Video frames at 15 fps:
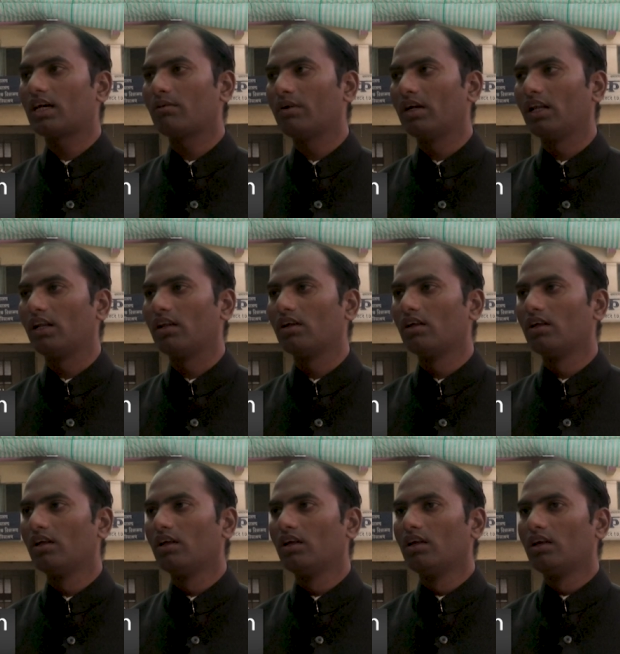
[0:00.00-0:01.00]
We hope that
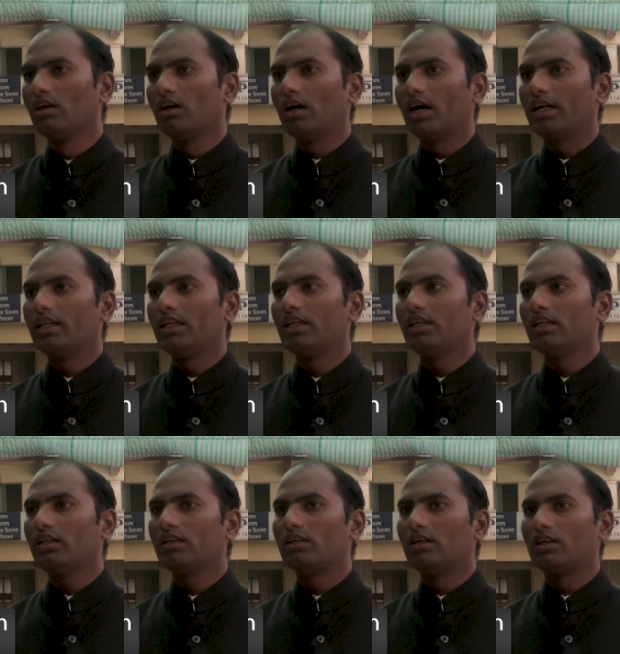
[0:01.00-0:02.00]
people who might be
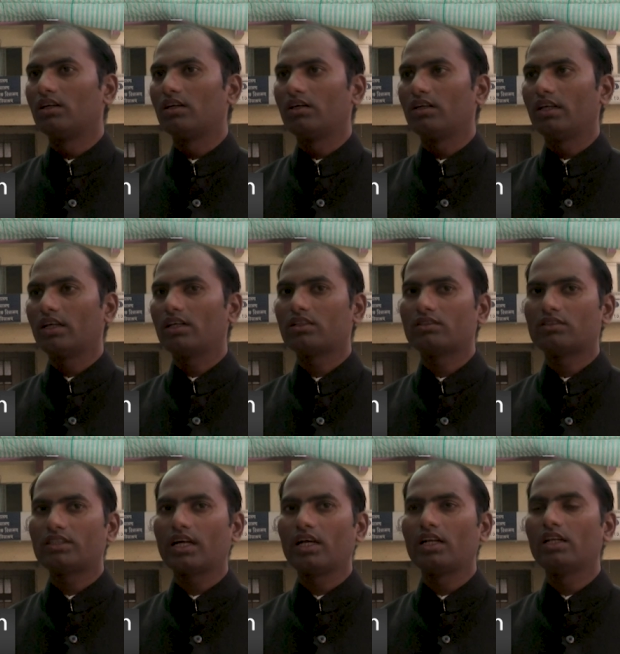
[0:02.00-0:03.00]
forgetting this art form will
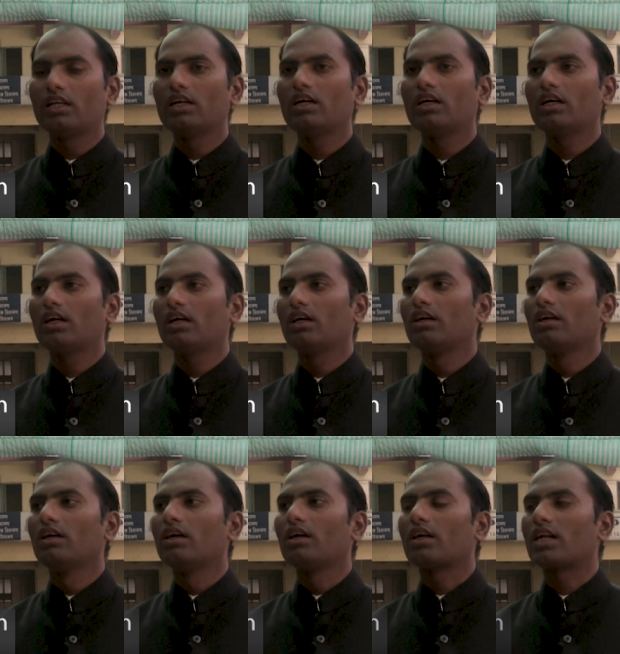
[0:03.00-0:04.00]
remember it. We
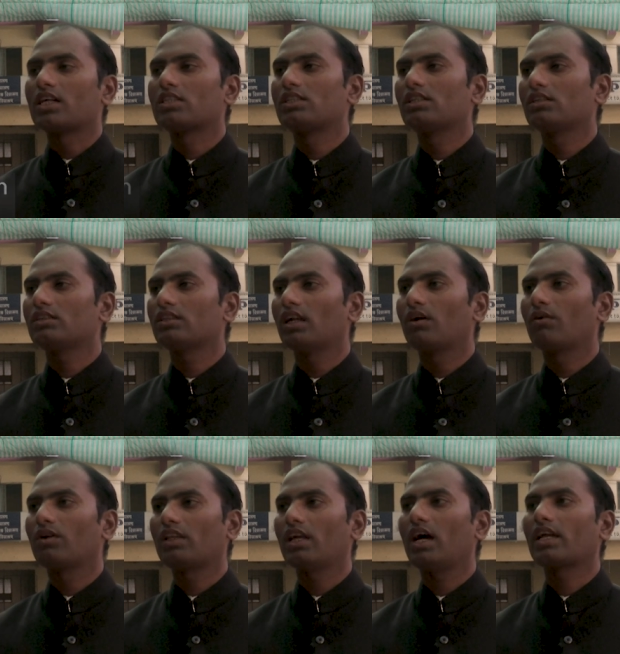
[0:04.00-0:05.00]
want it to receive
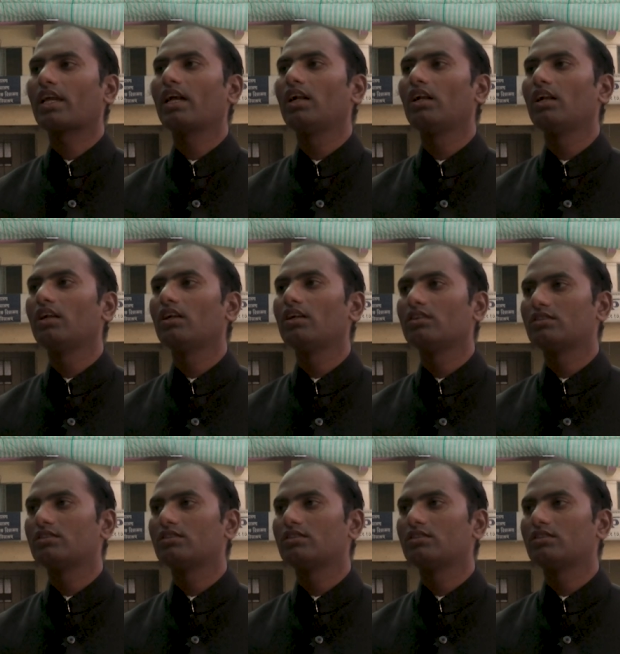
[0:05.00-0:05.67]
prominent recognition